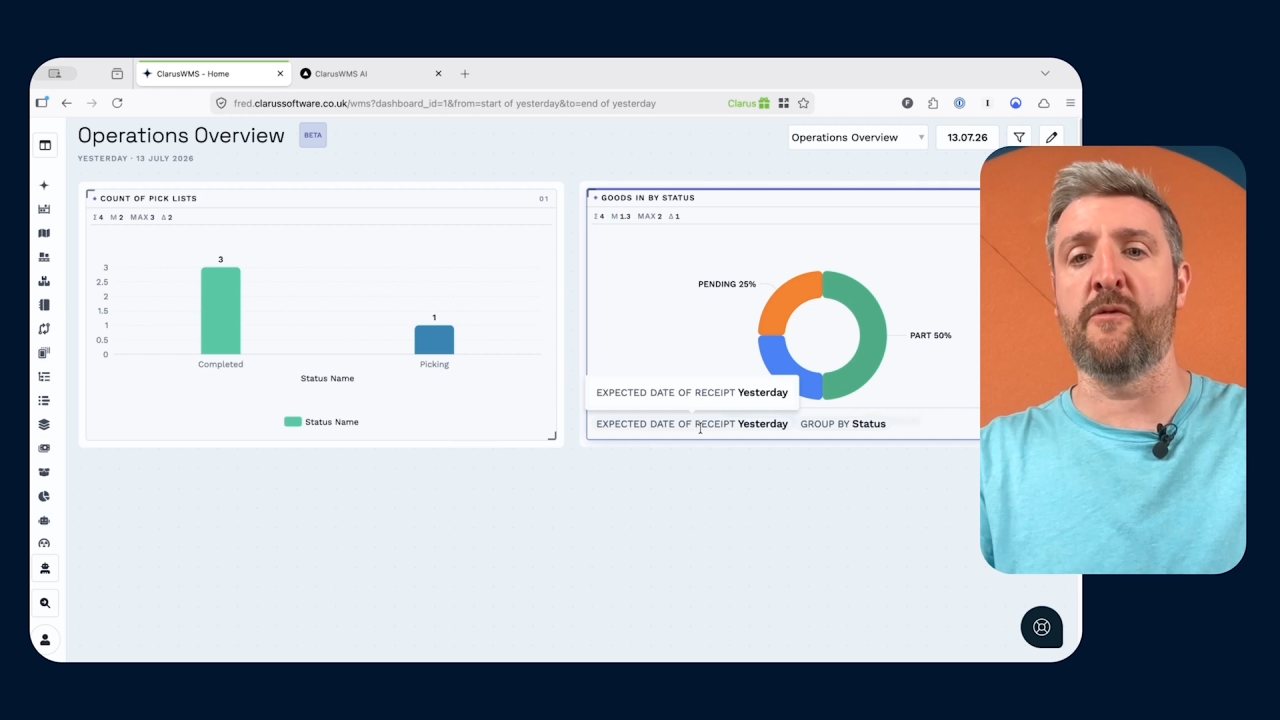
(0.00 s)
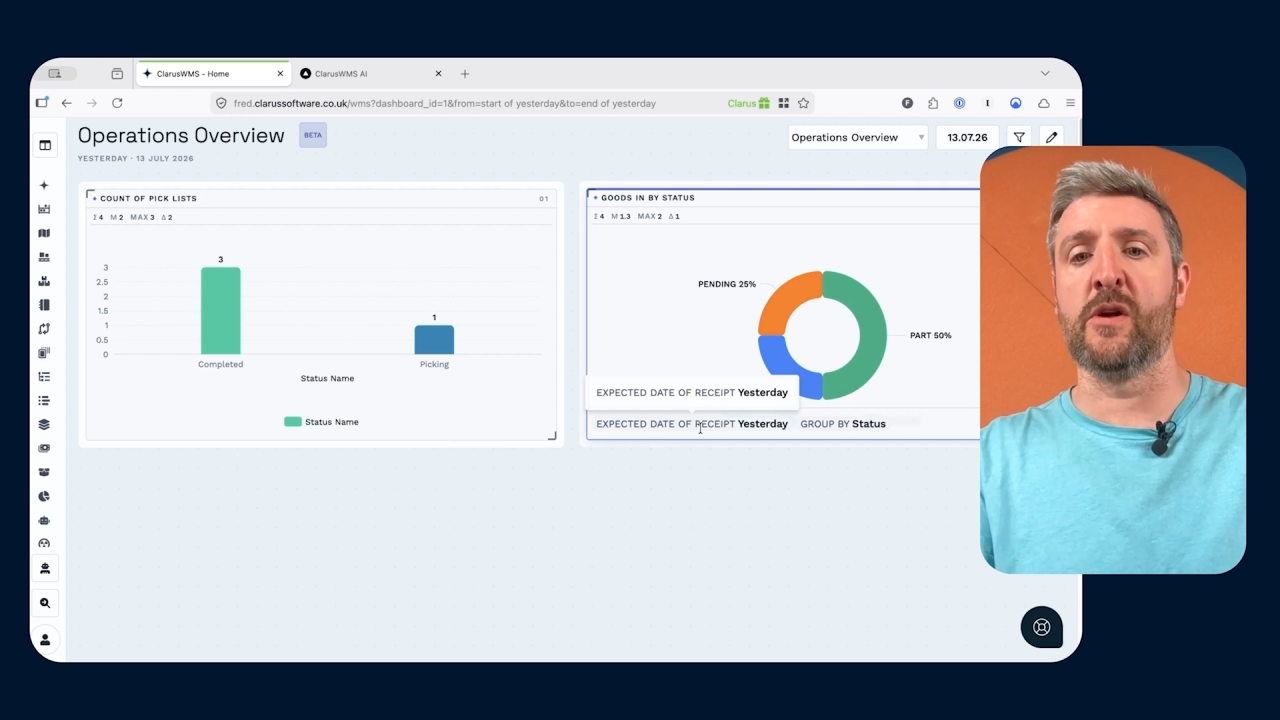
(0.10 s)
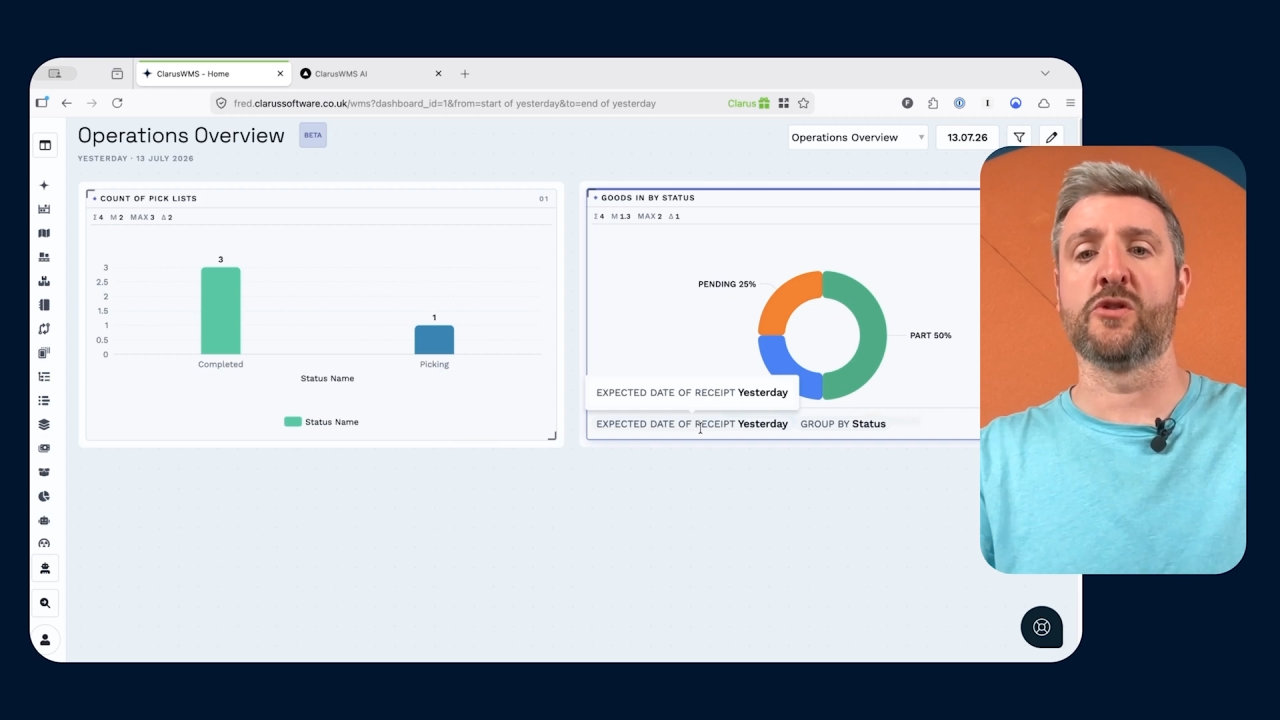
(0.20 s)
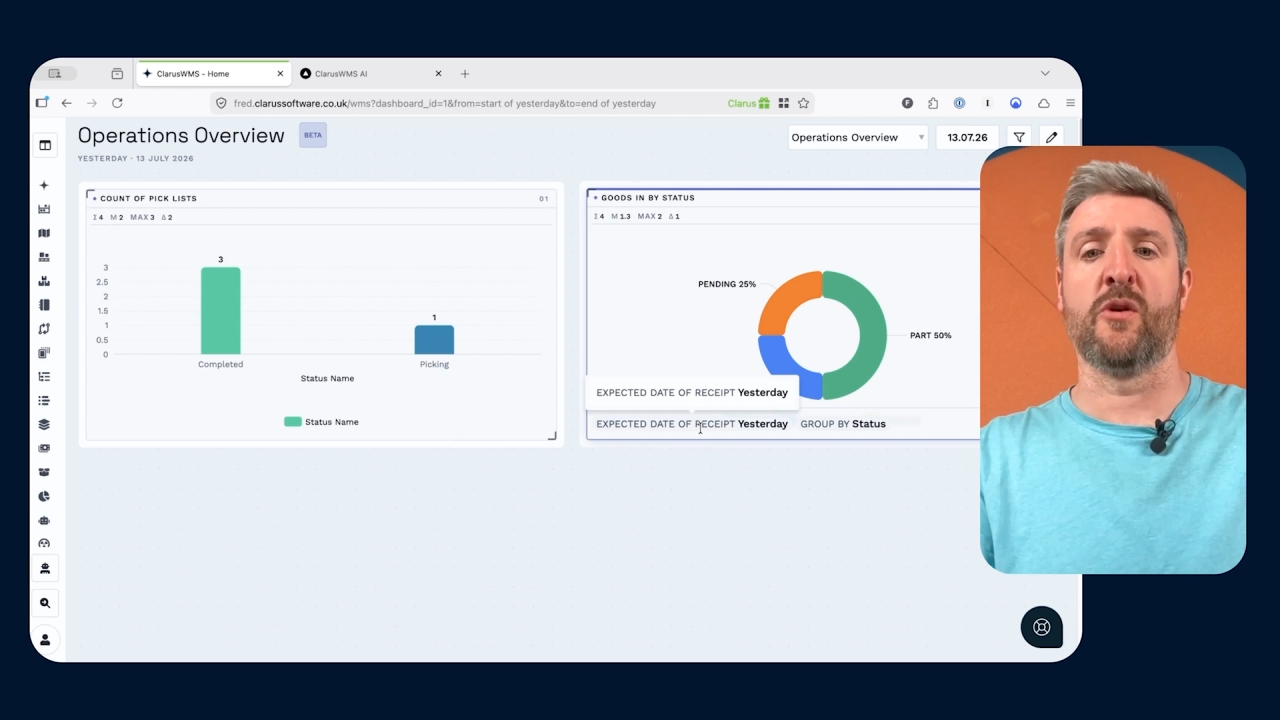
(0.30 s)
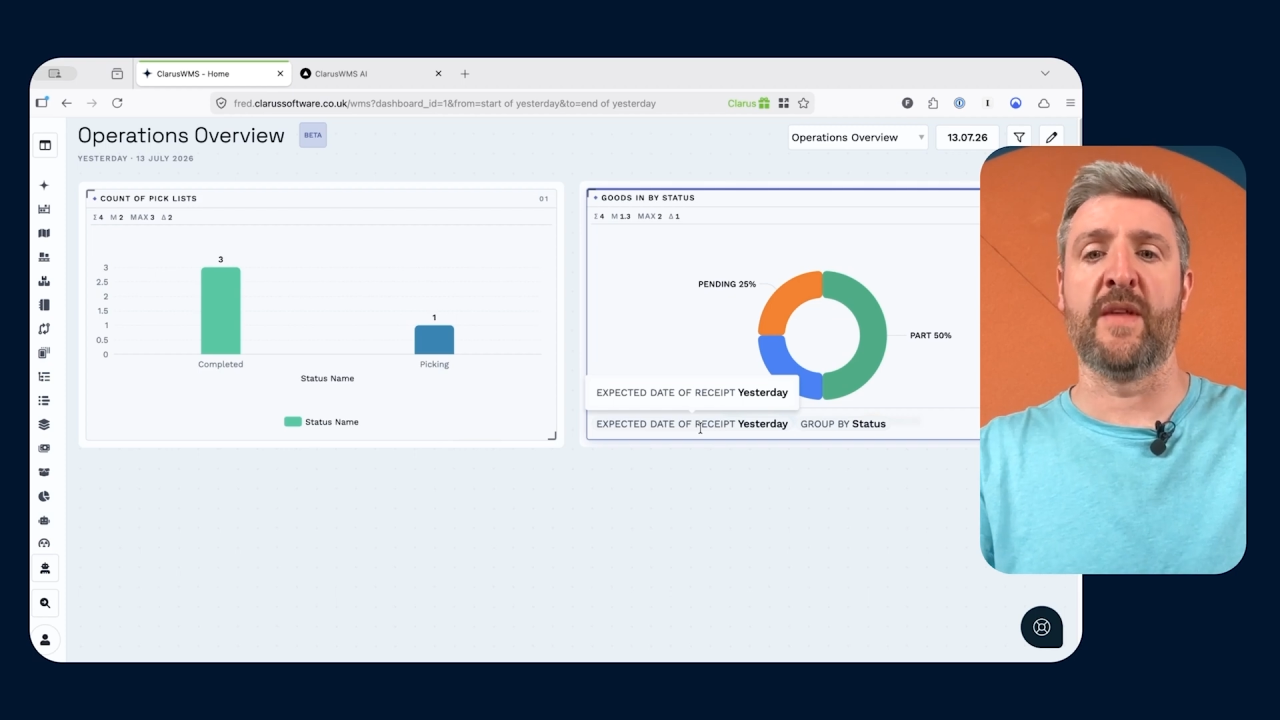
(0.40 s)

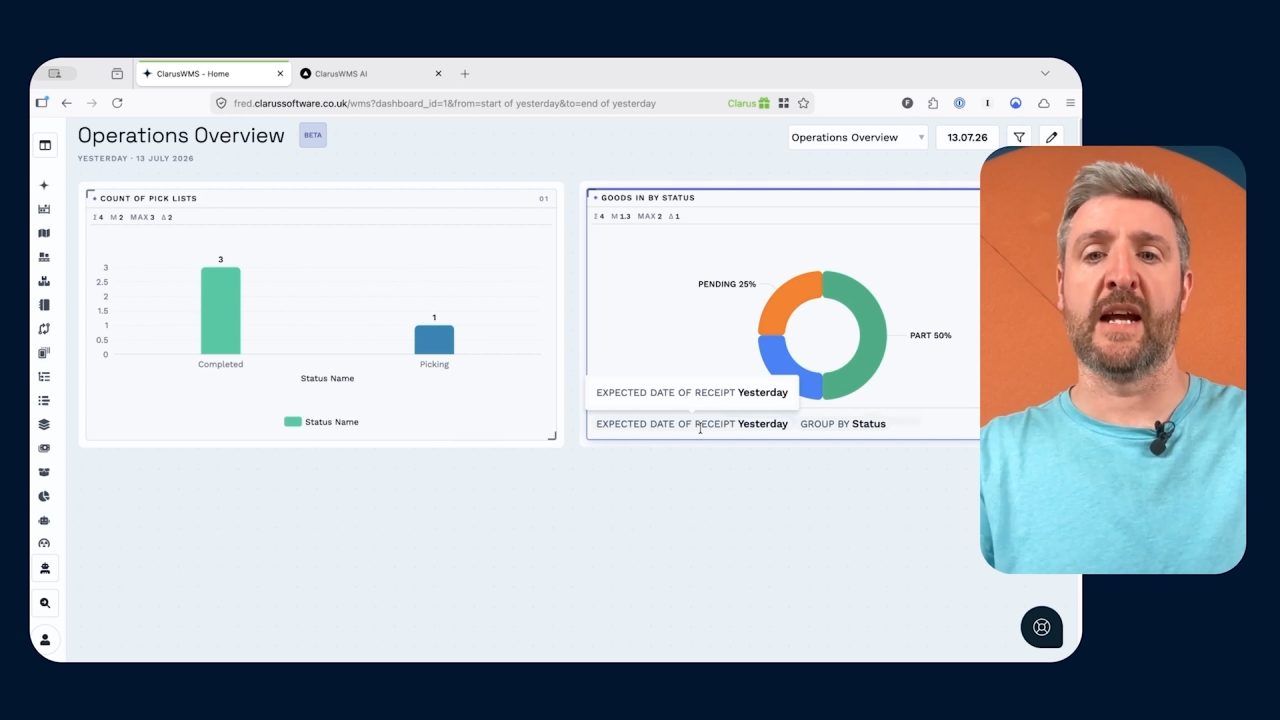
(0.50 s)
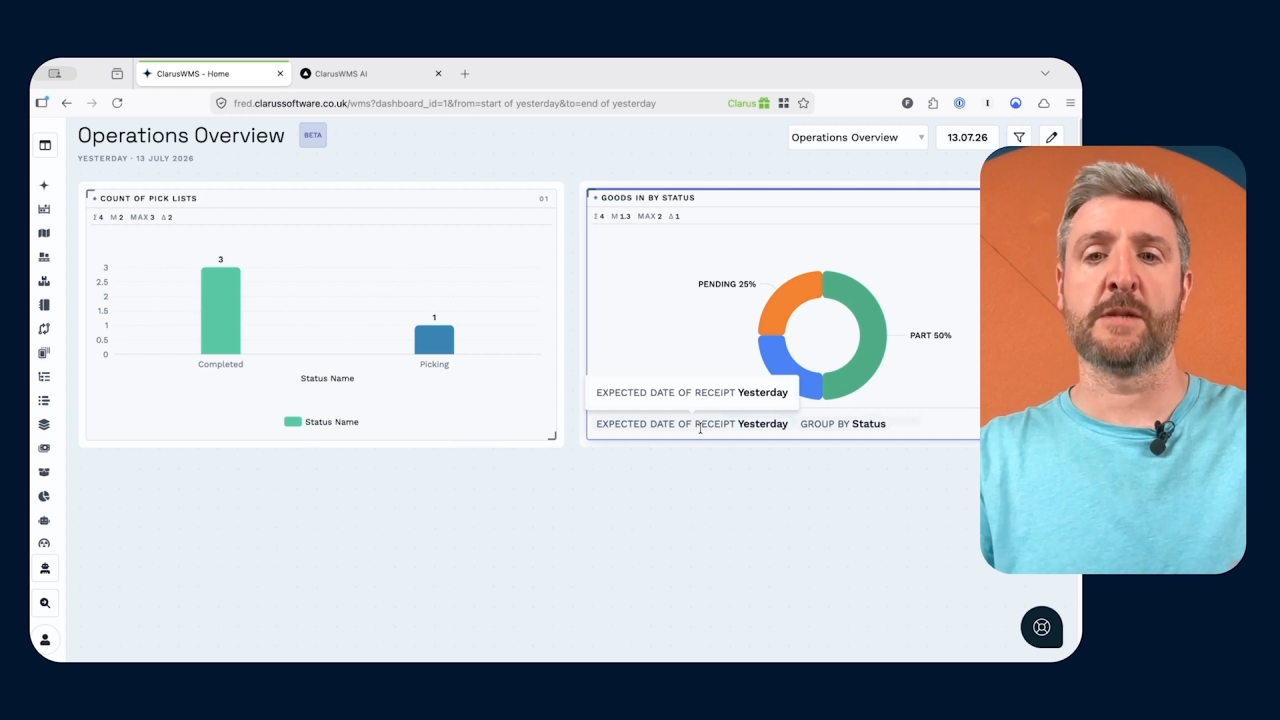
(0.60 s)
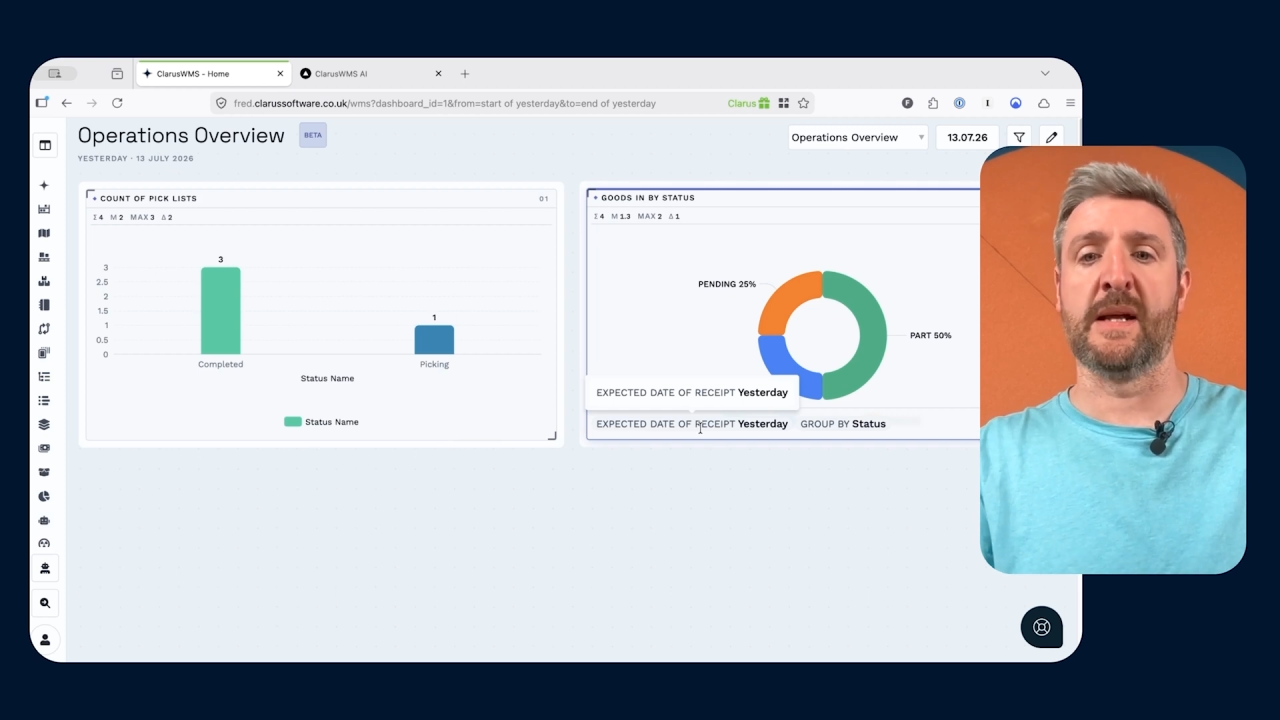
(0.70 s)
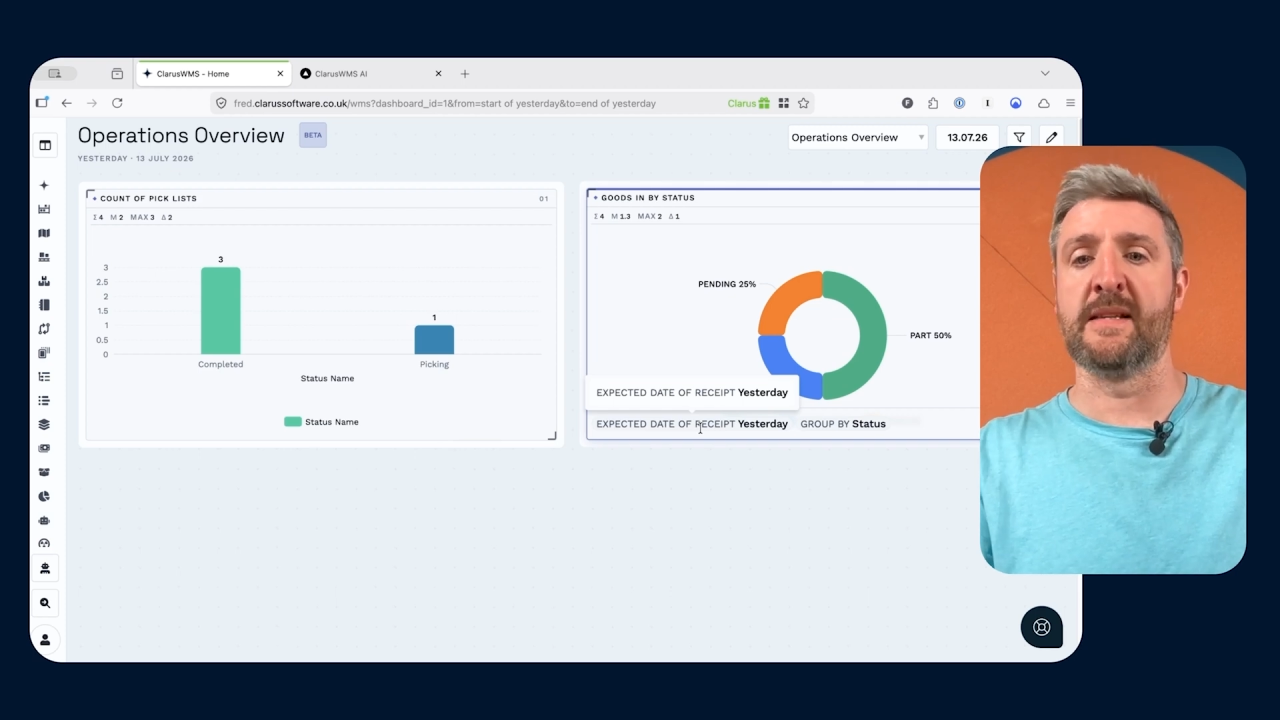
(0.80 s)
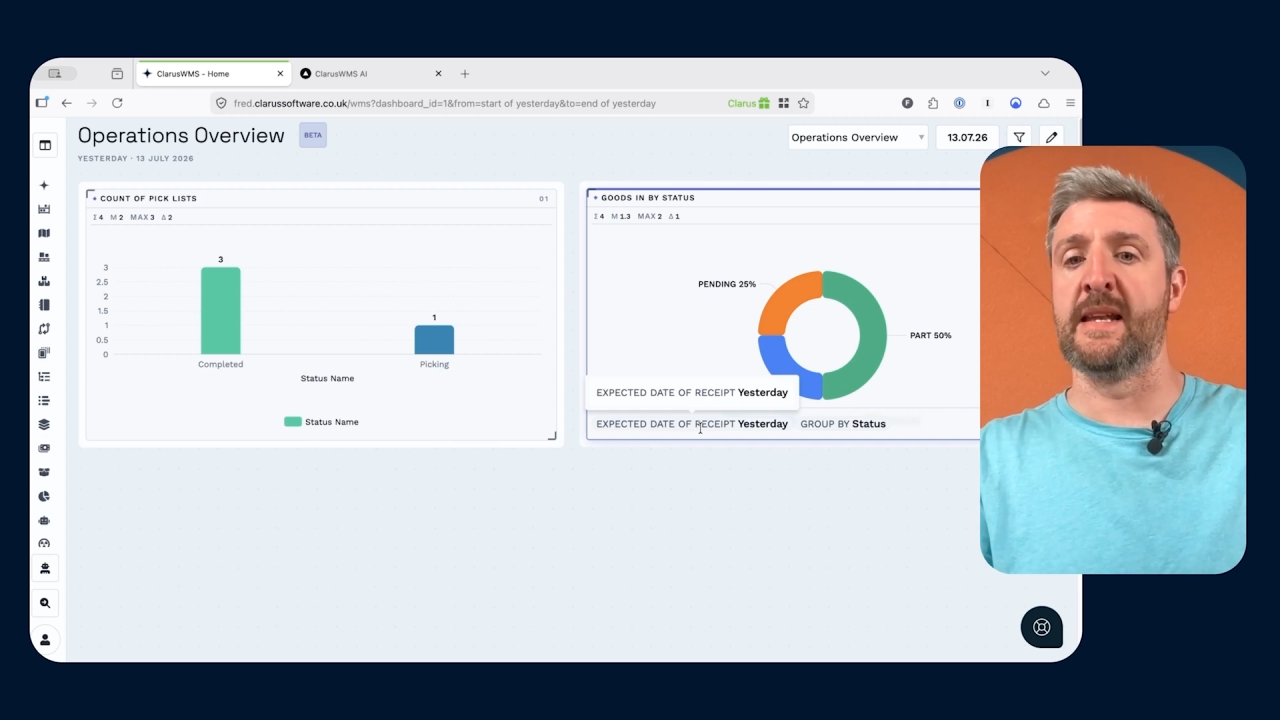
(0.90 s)
filter on the
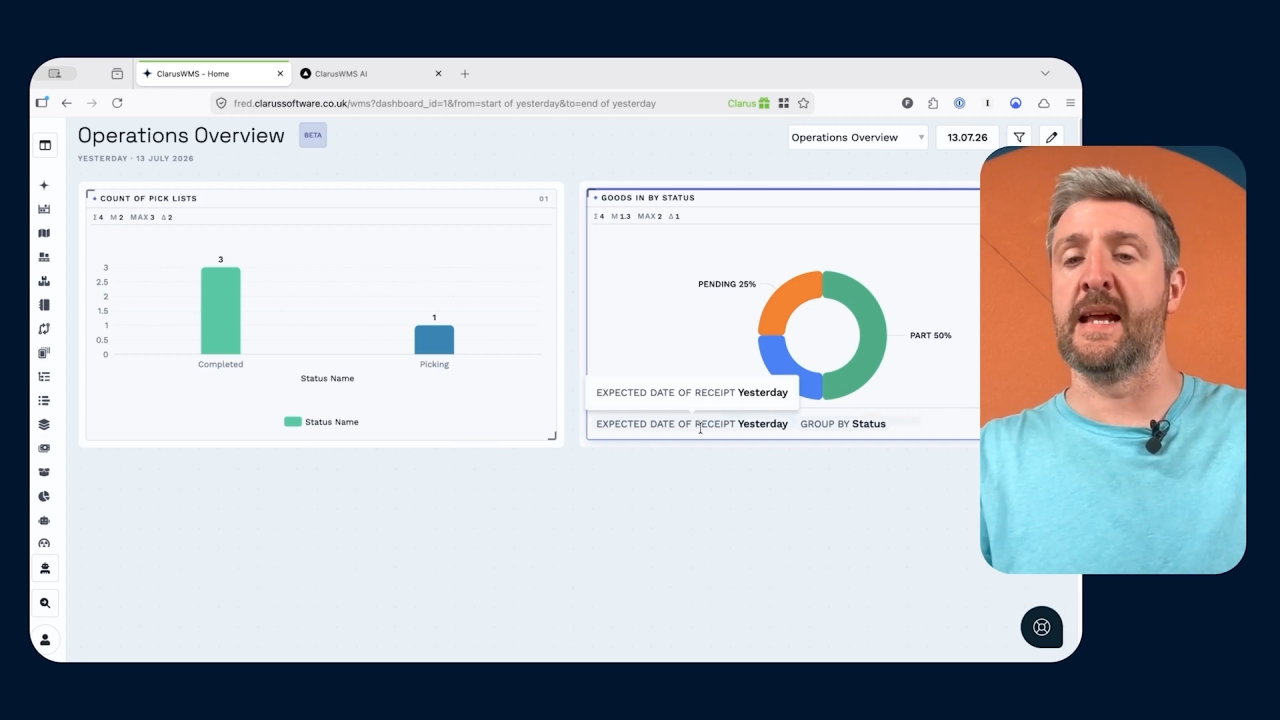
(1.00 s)
expected